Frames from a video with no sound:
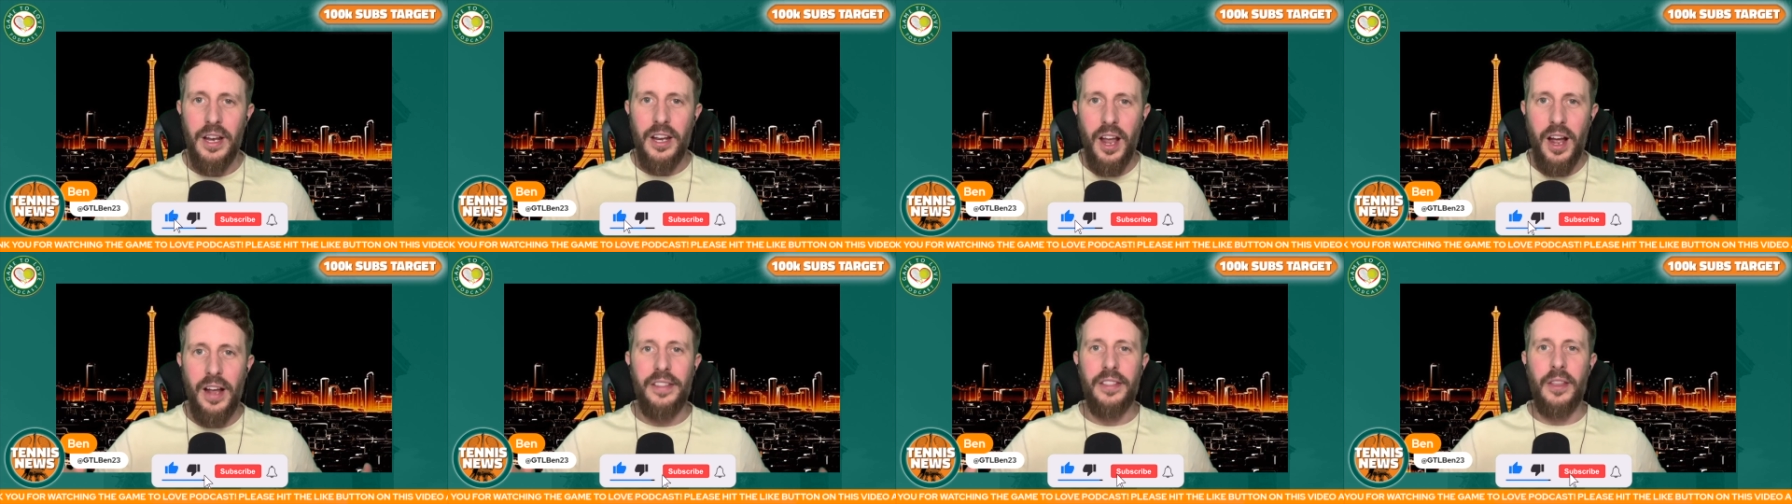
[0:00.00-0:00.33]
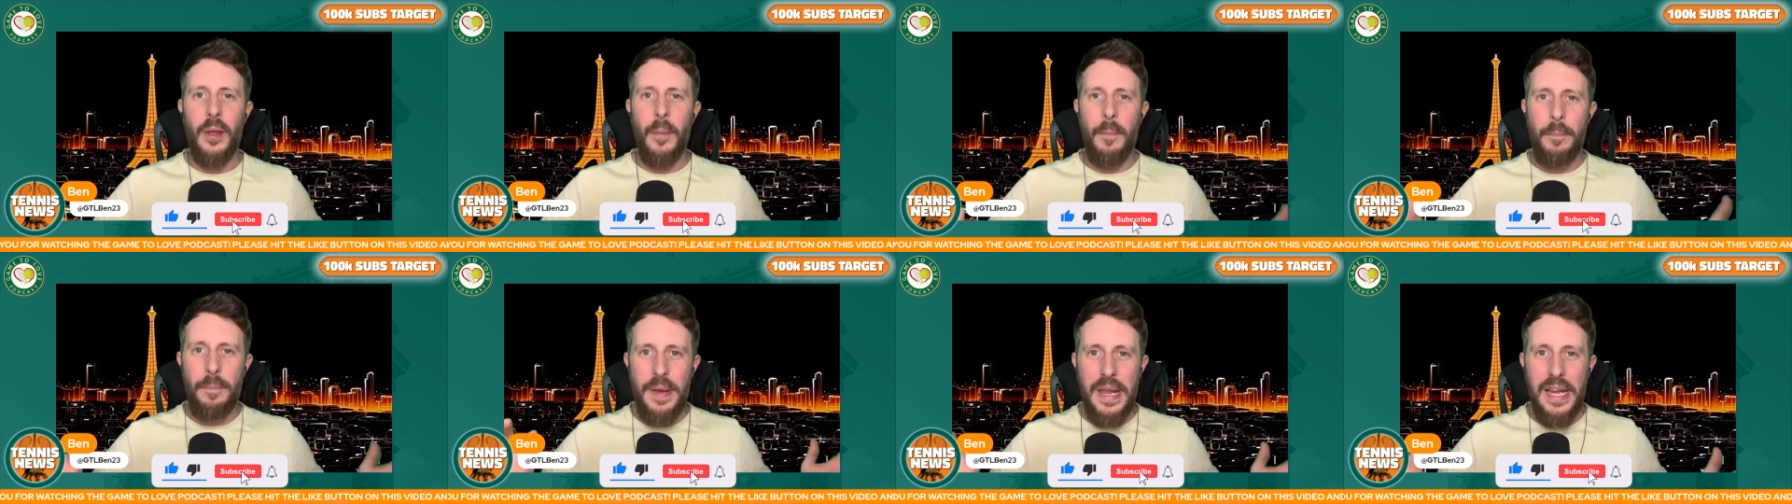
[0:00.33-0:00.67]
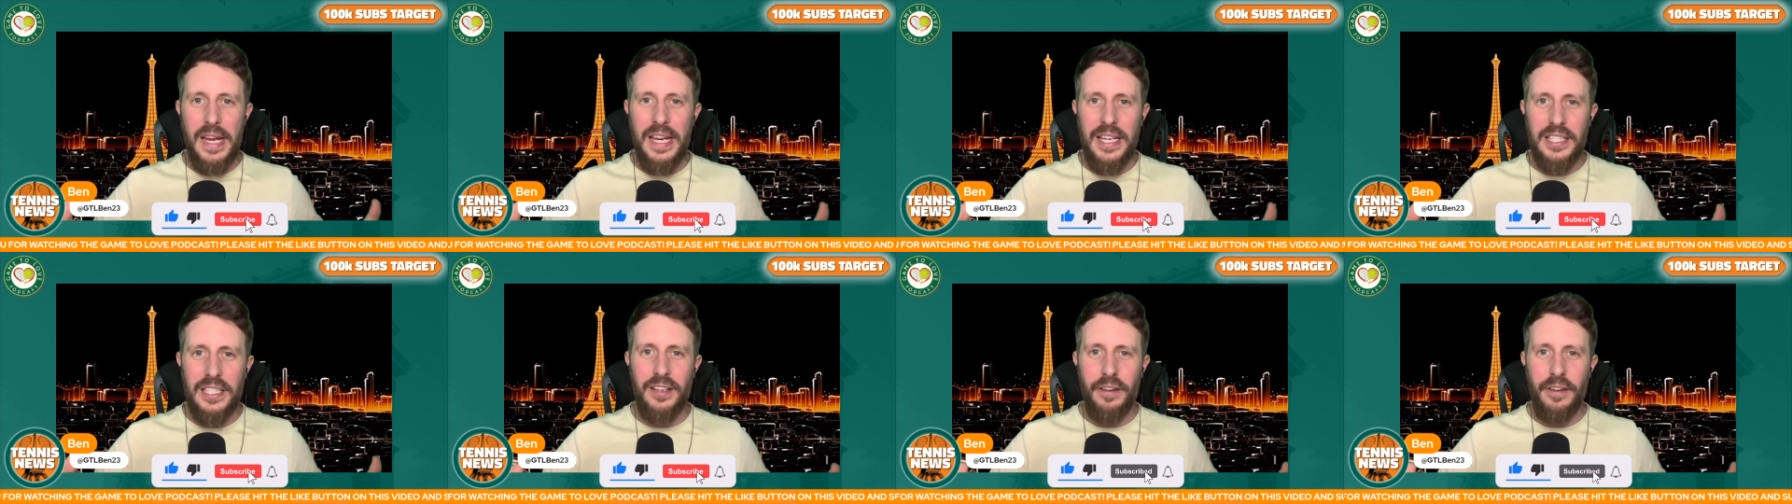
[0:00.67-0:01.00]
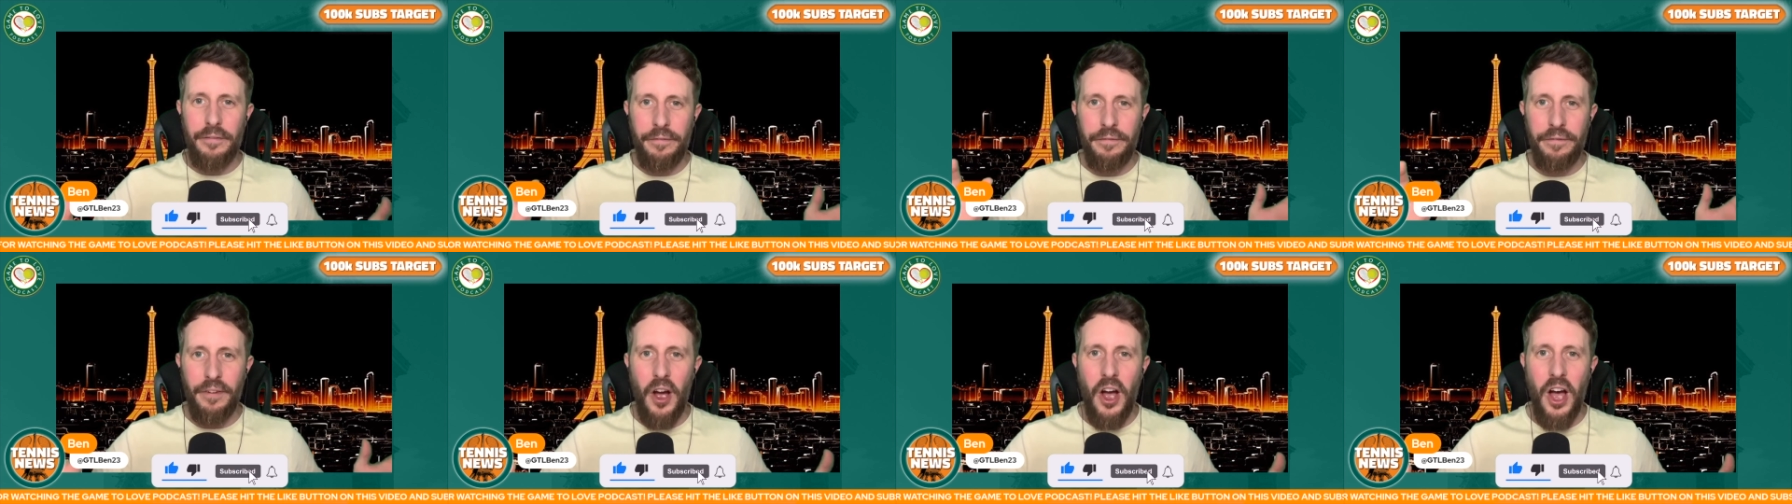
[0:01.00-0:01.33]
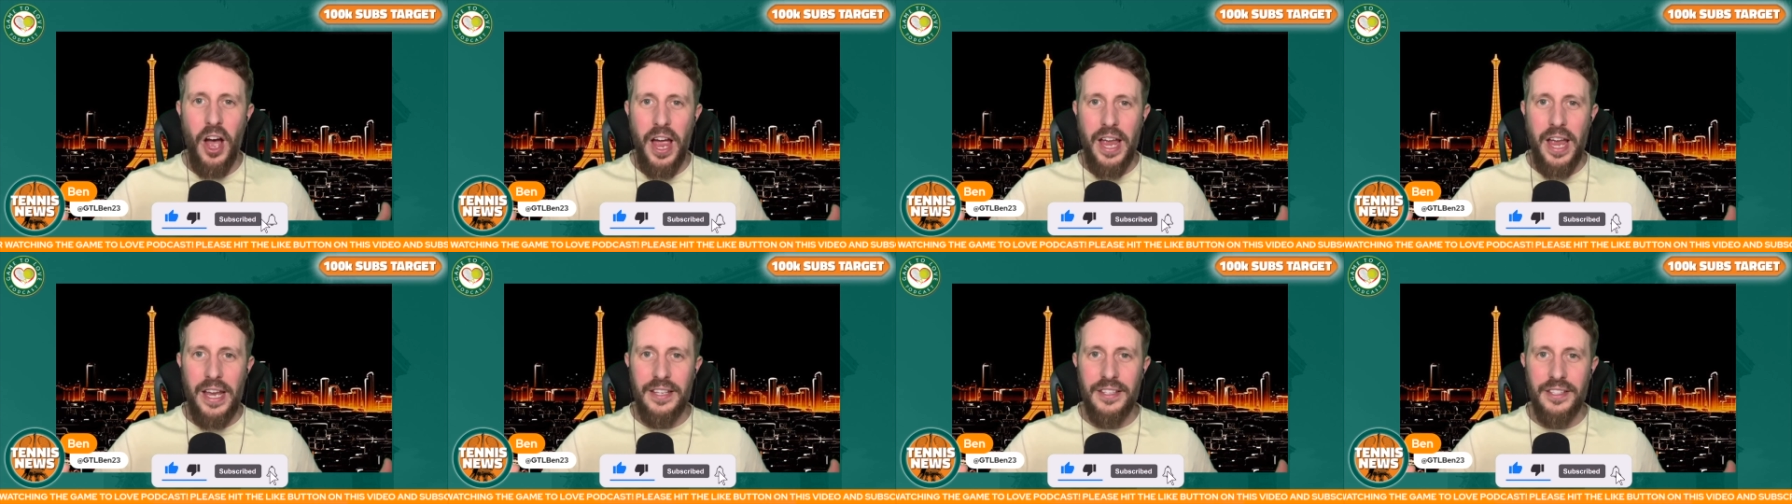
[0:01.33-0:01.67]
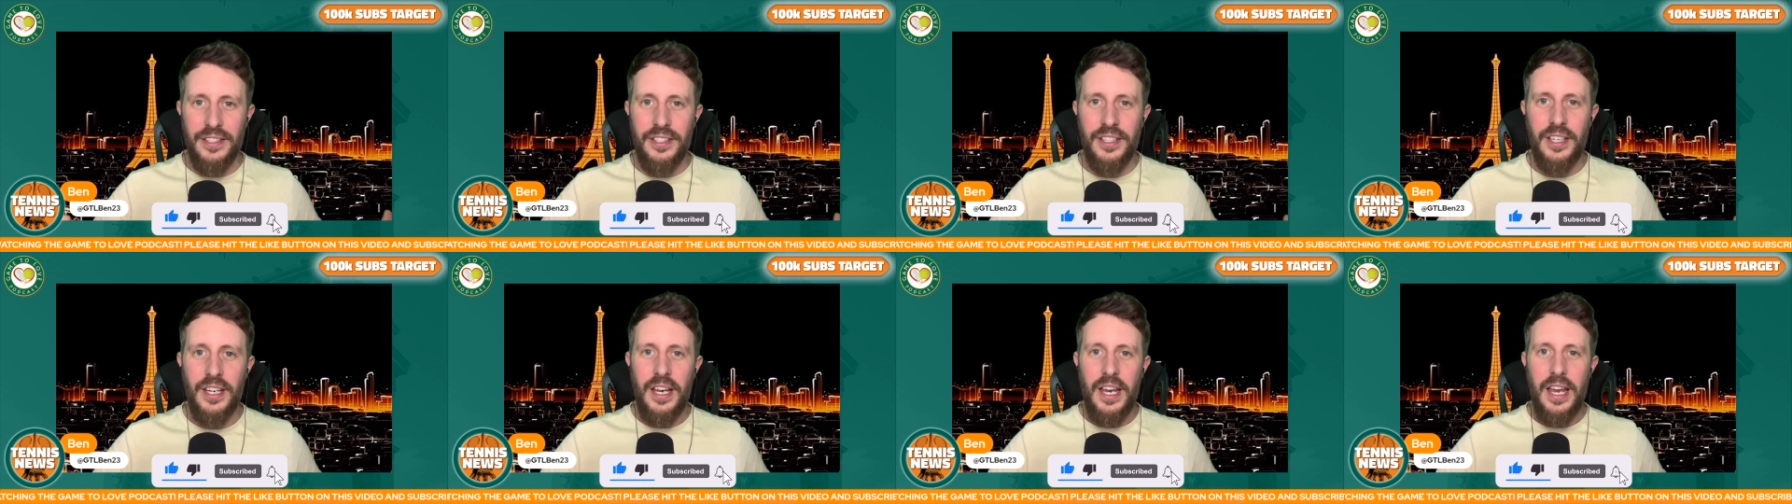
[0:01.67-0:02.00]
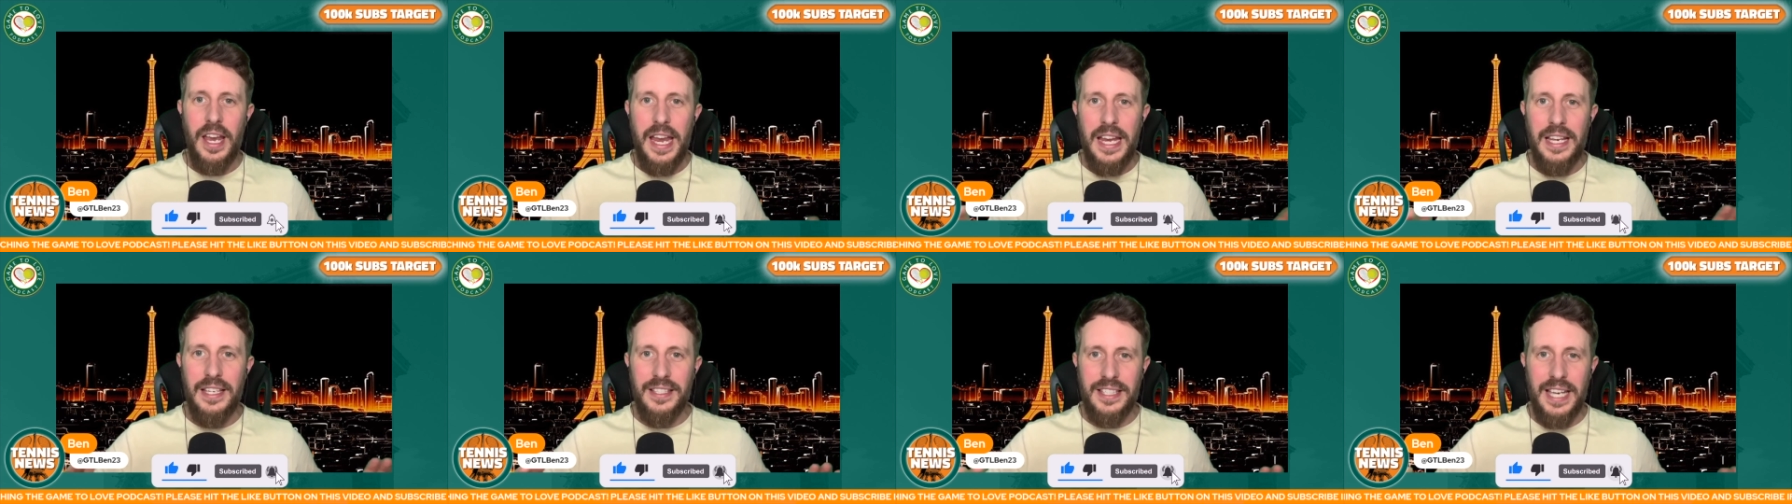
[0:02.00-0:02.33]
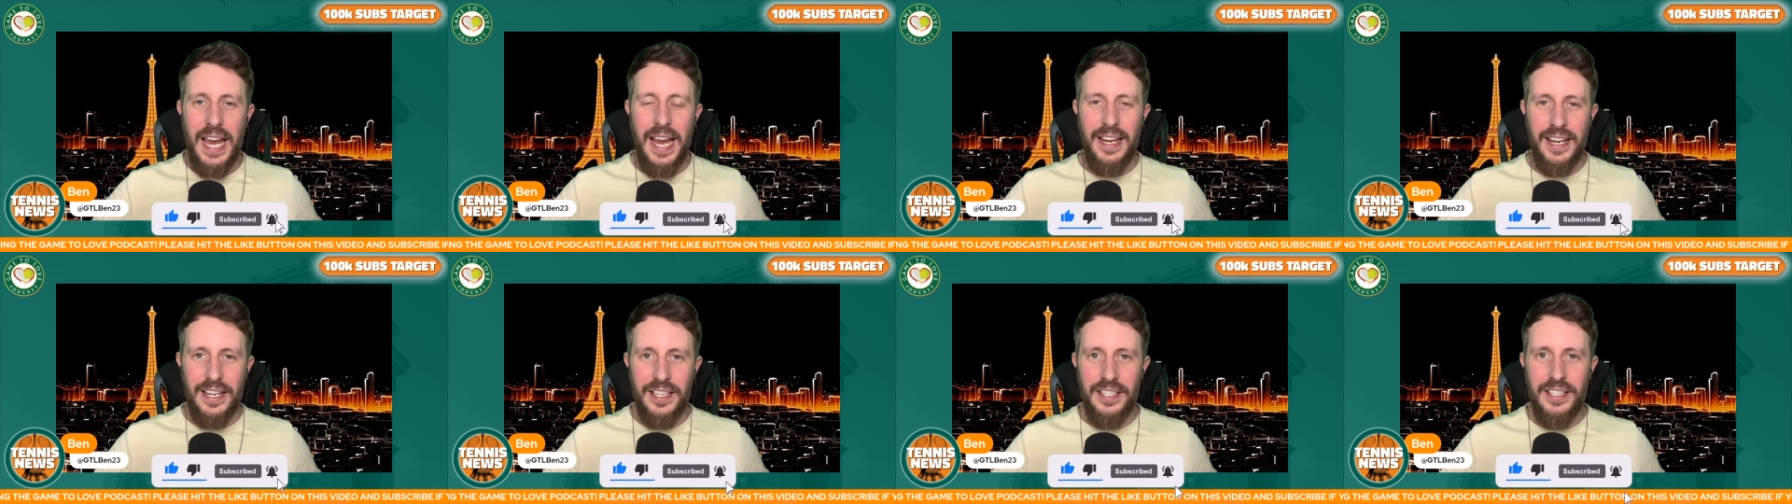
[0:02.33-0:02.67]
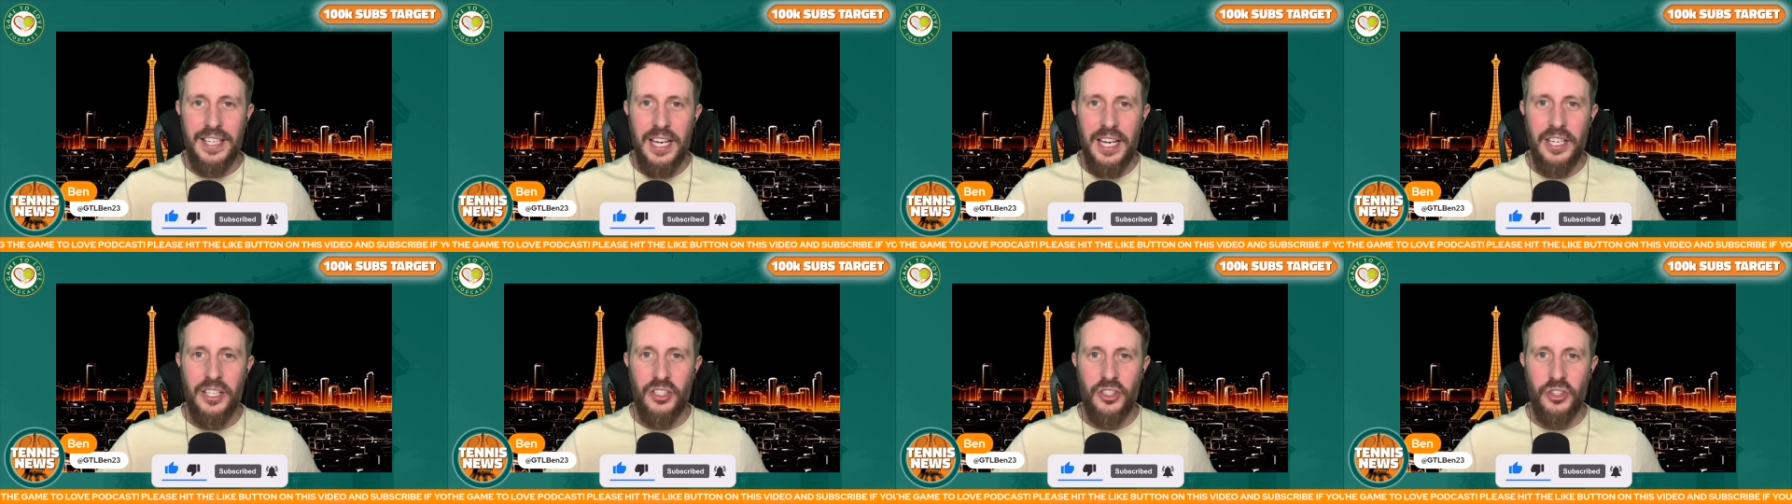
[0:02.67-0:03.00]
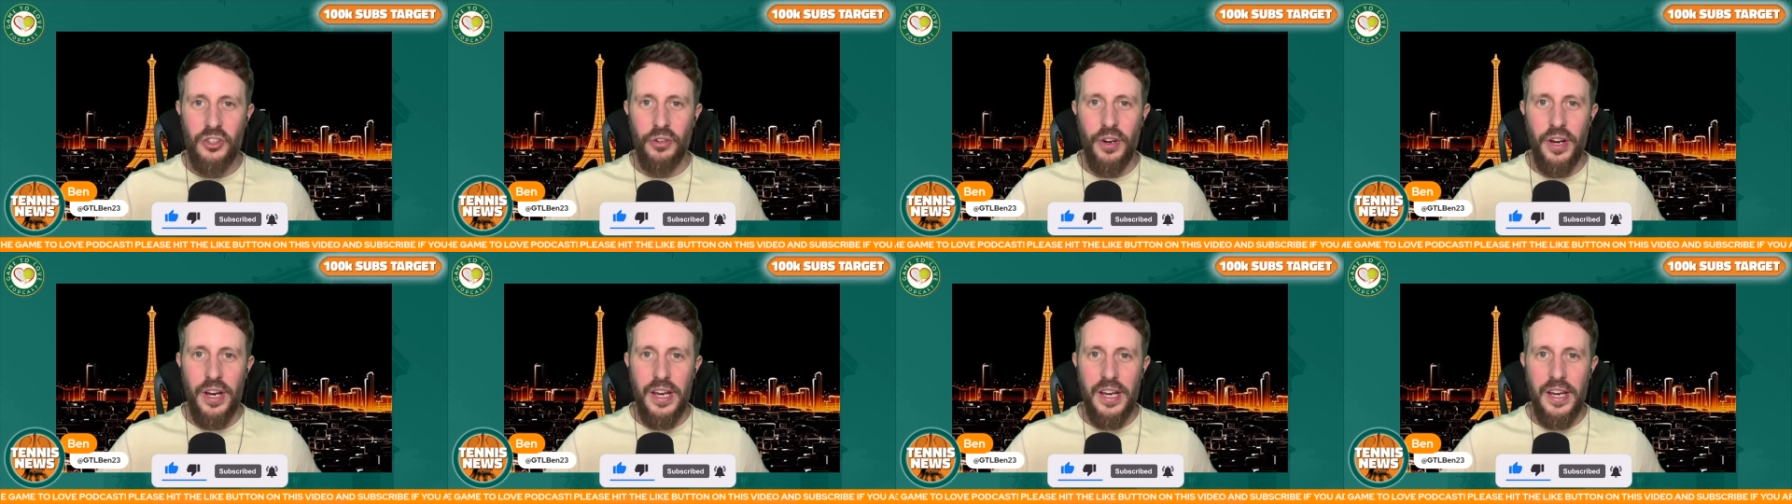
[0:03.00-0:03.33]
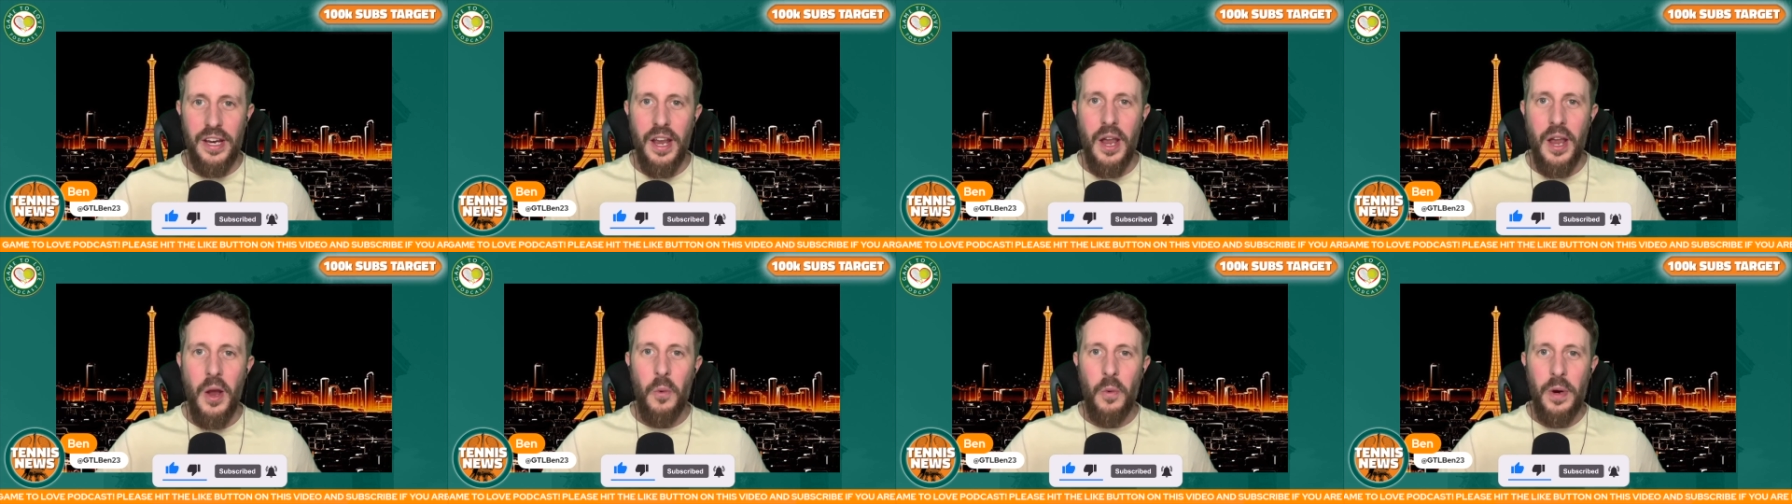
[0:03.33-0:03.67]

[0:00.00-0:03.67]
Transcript: like the biggest fines in tennis history.